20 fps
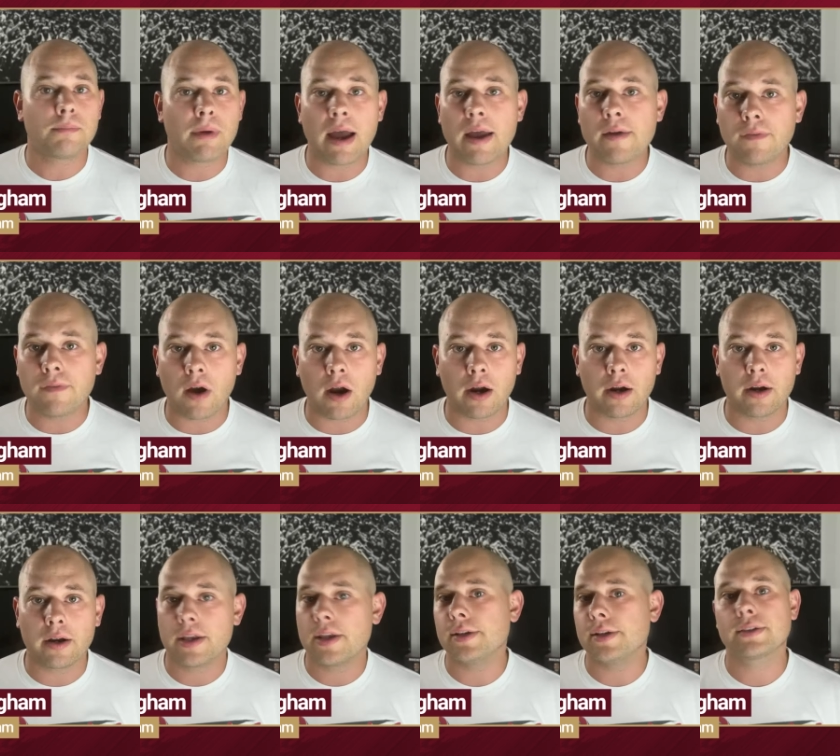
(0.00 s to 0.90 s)
by far.
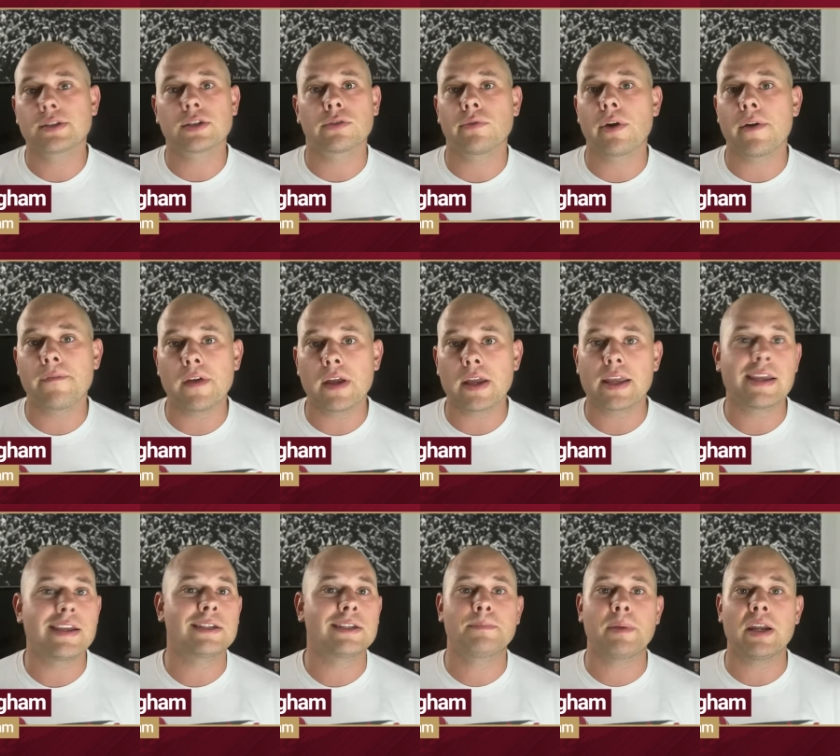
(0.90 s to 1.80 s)
He's terrific.
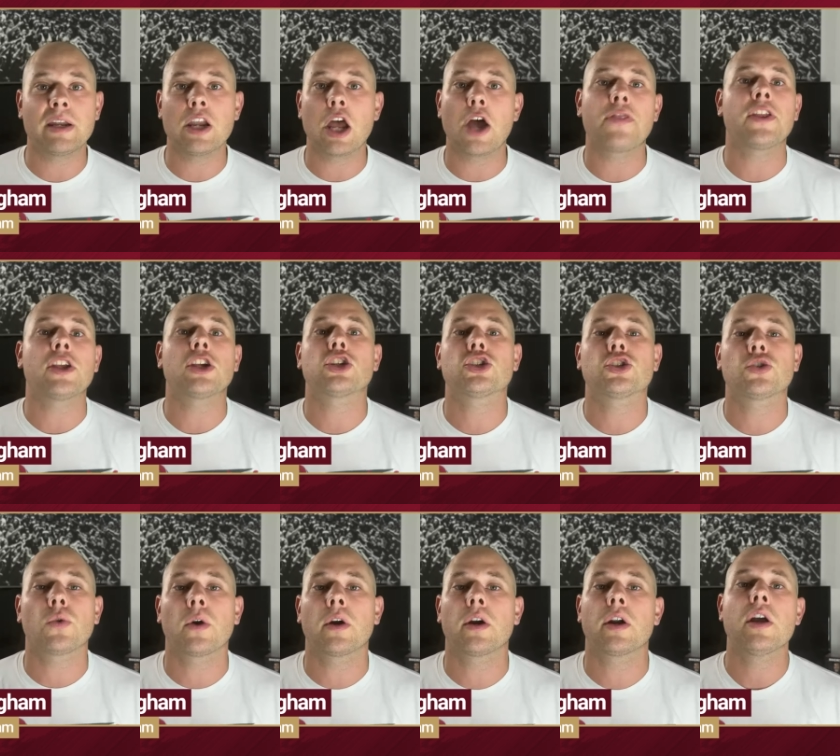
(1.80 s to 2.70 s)
He's been nothing
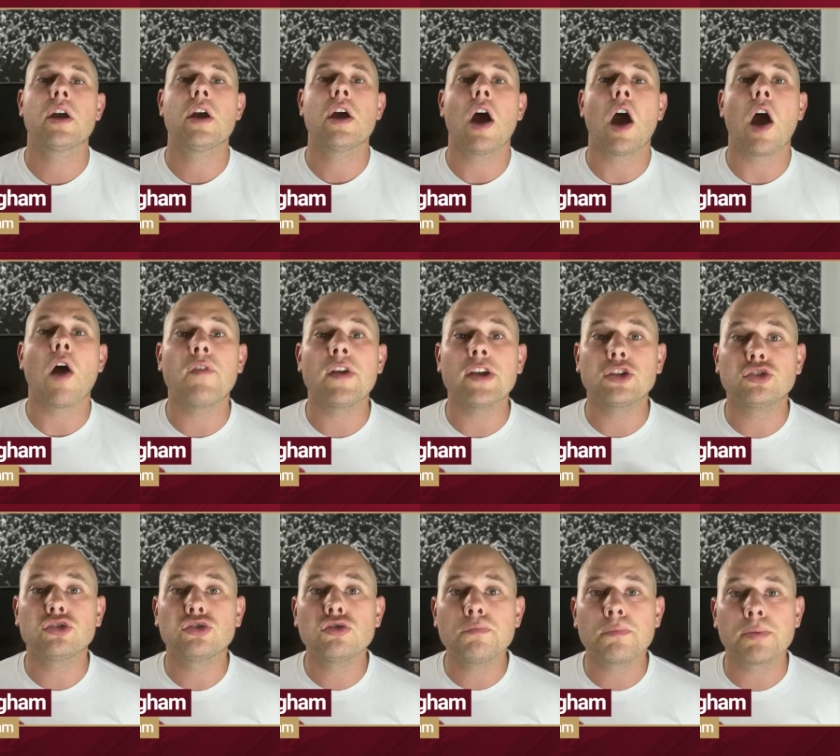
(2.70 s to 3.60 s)
short of a
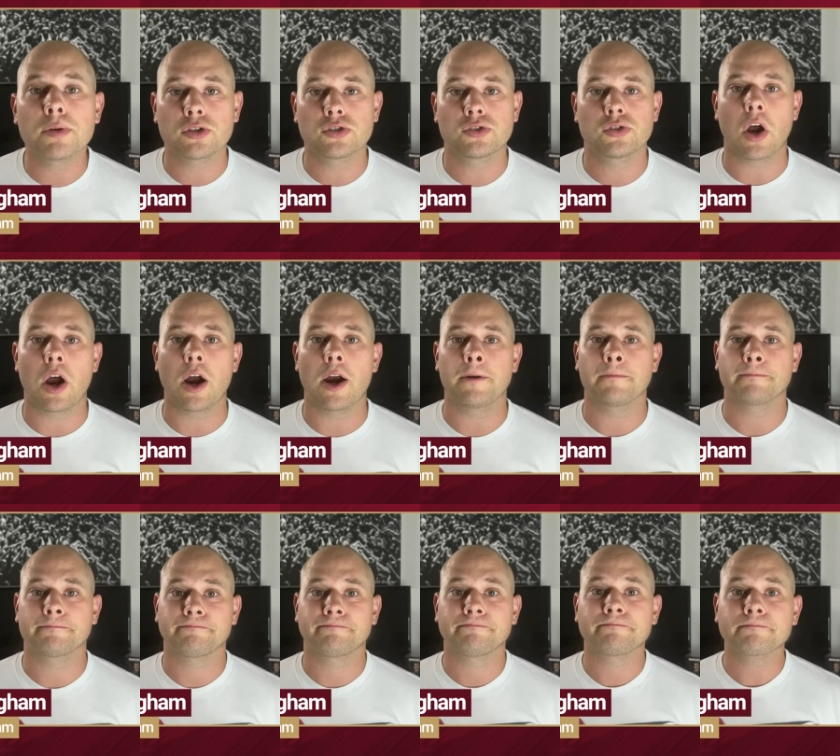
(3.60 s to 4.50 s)
superstar
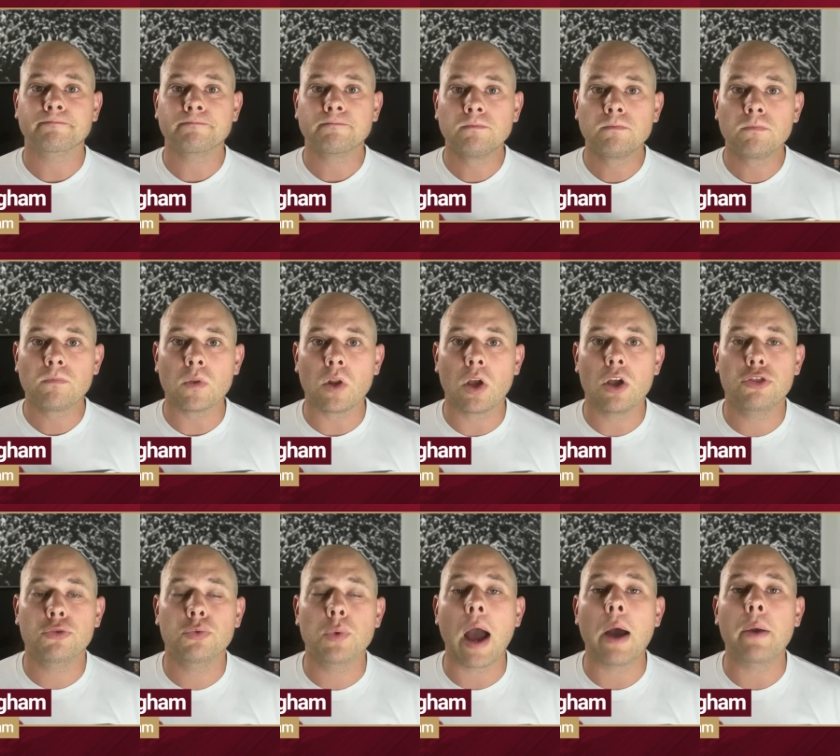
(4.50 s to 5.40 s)

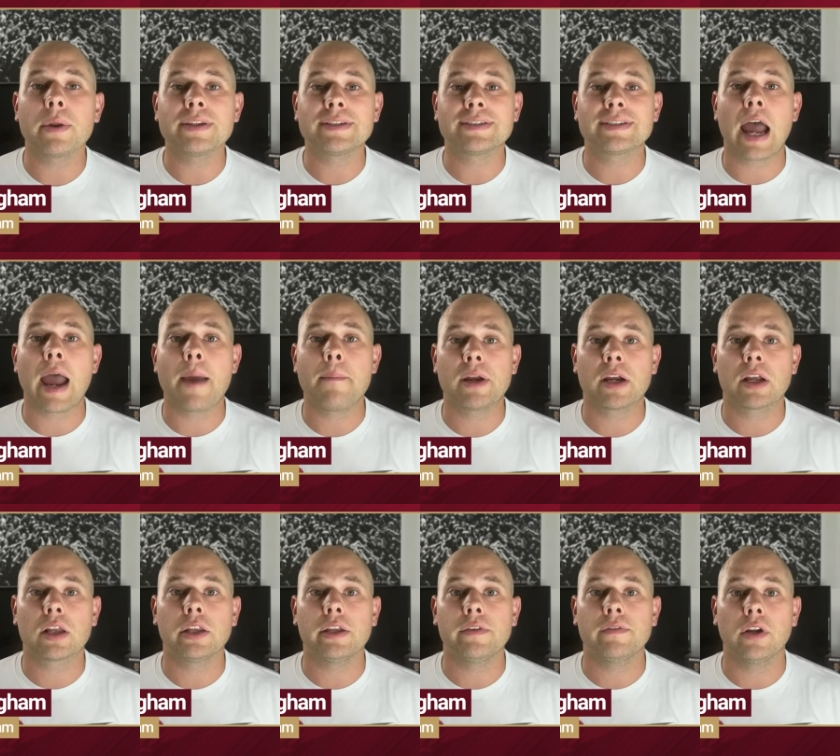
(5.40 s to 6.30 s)
throughout his time in
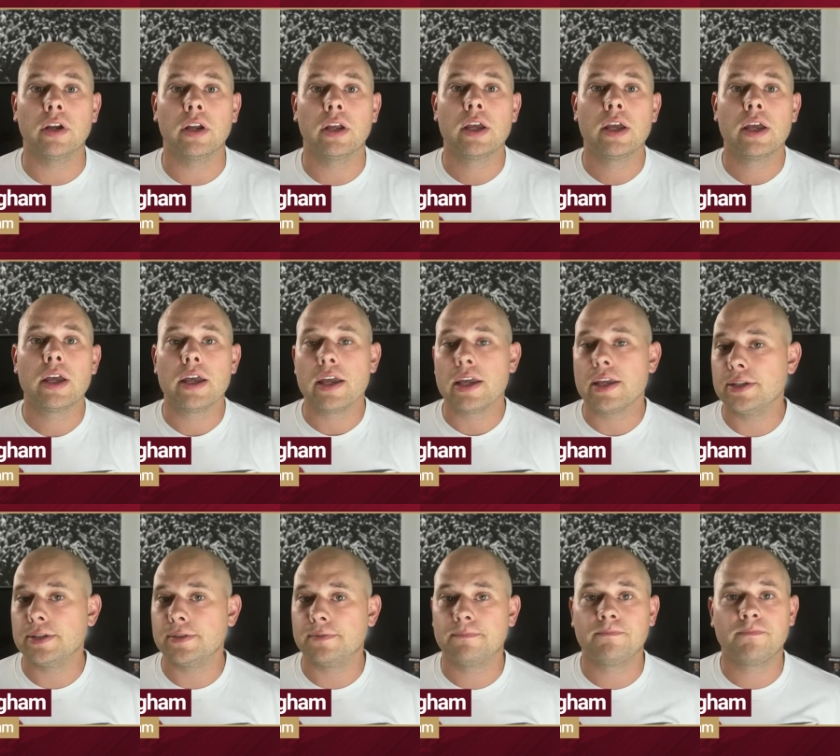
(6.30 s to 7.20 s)
Cleveland.
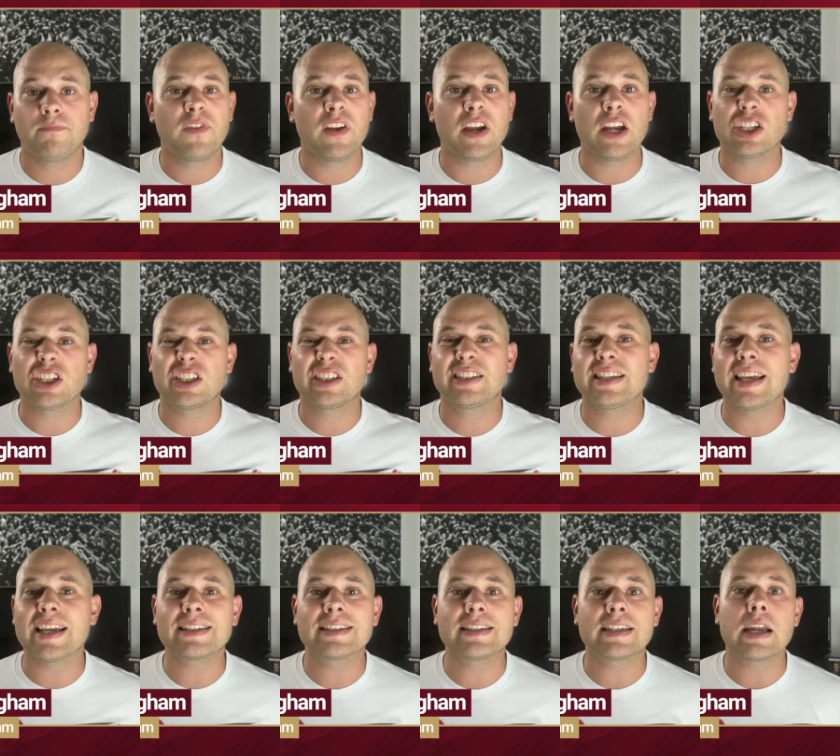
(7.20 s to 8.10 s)
He's finished
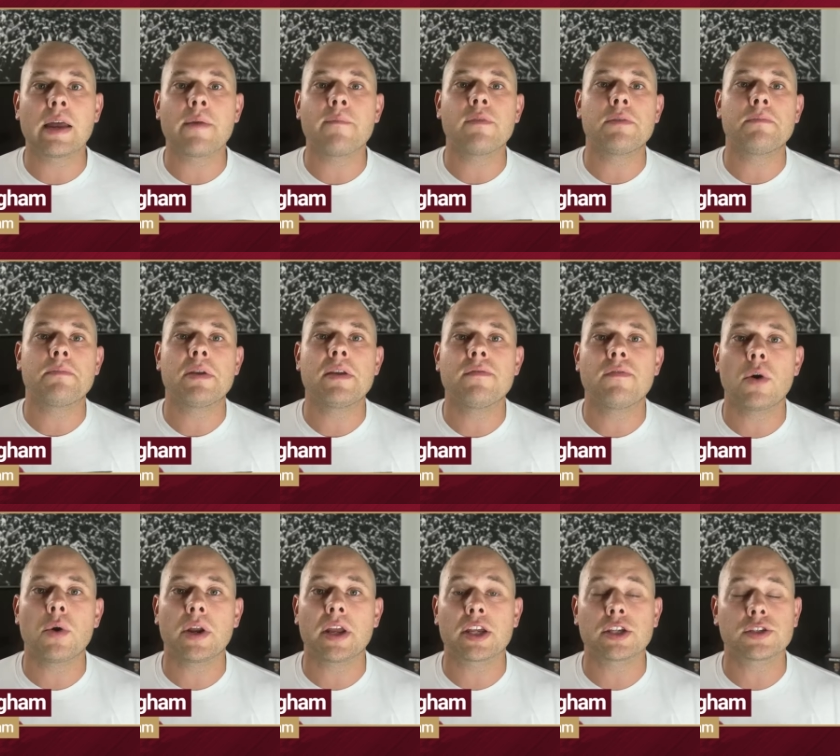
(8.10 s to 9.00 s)
sixth in MVP
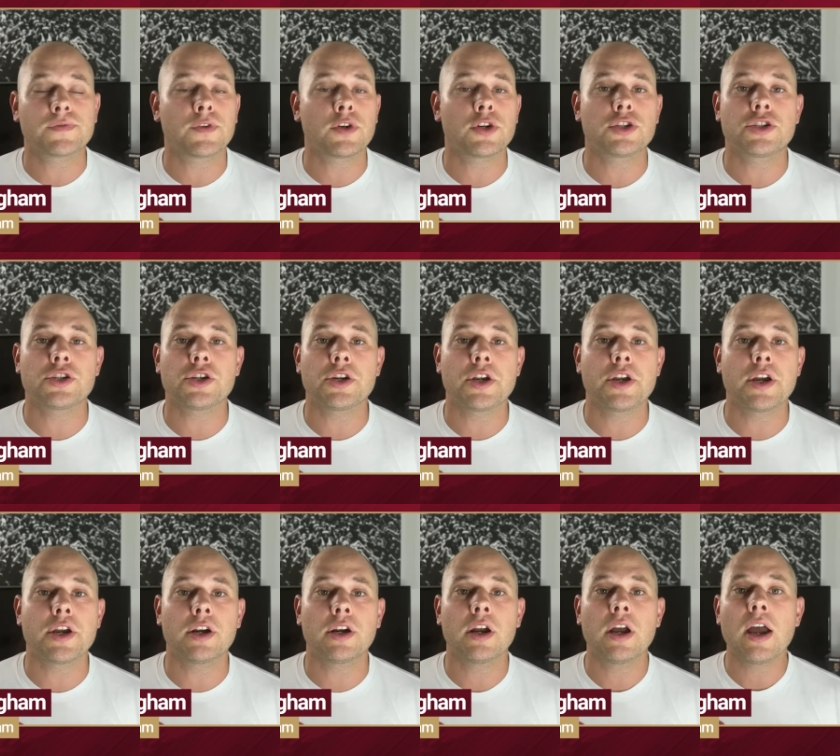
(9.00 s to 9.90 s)
voting his first year
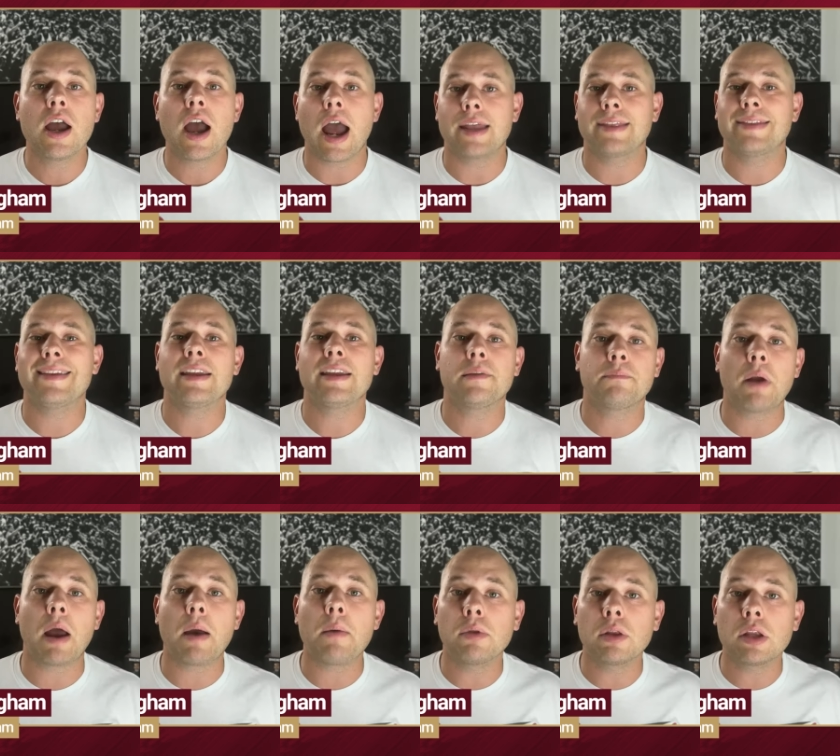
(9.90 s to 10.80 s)
here. I think he
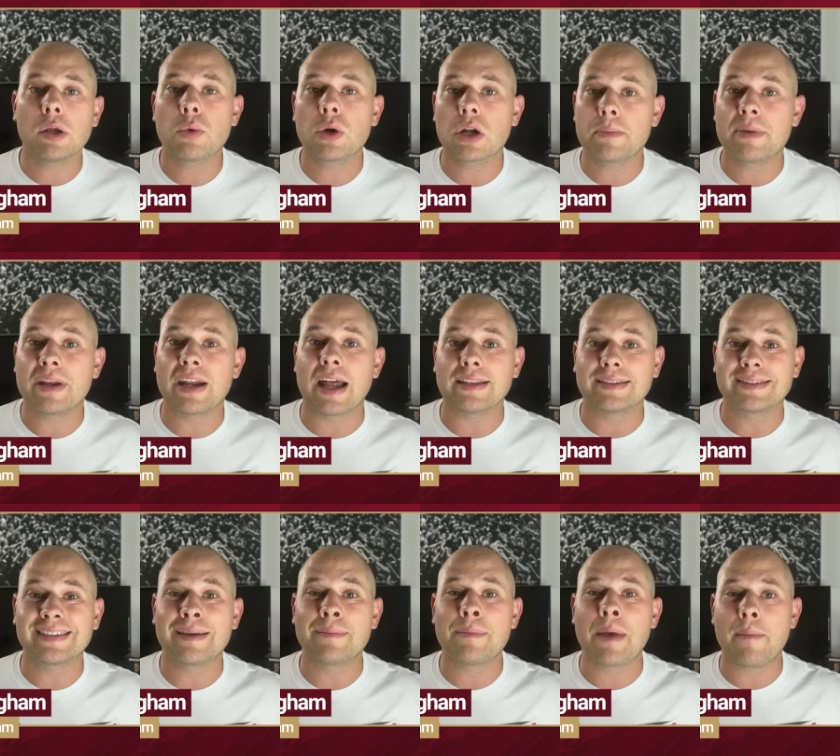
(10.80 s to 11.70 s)
probably would have been on
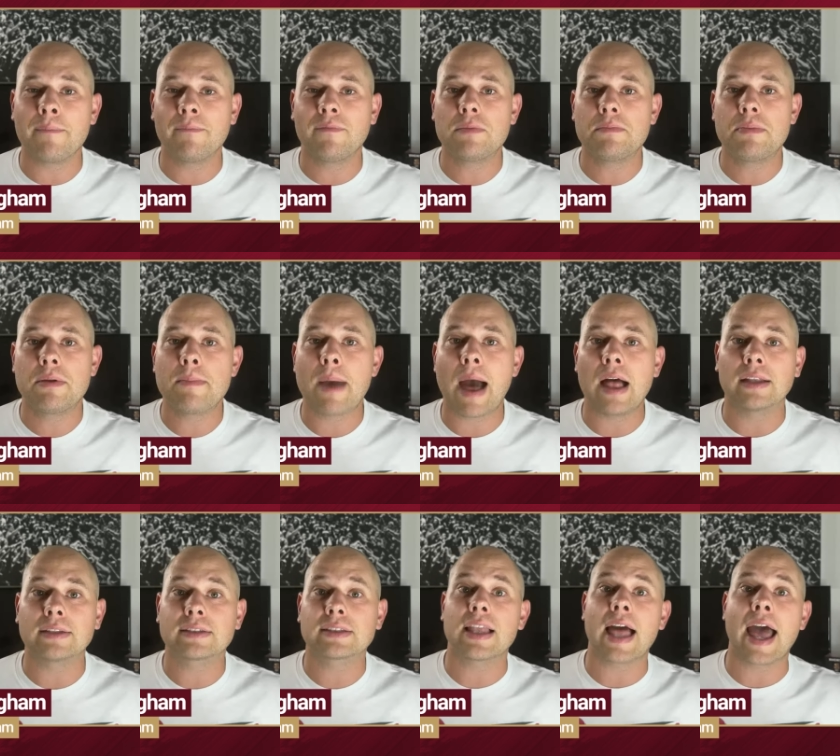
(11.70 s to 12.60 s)
some MVP
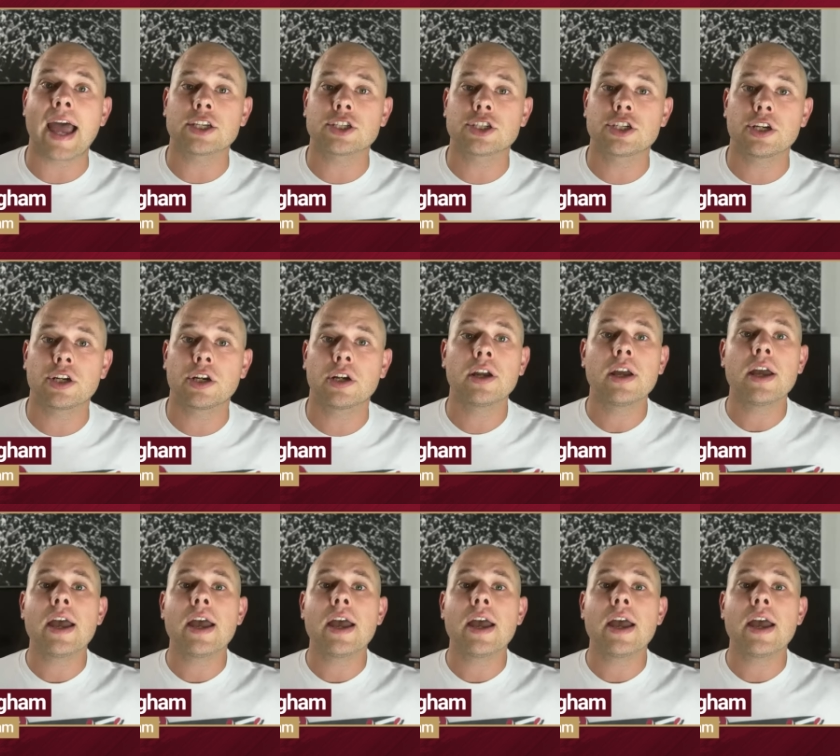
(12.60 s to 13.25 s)
ballots last year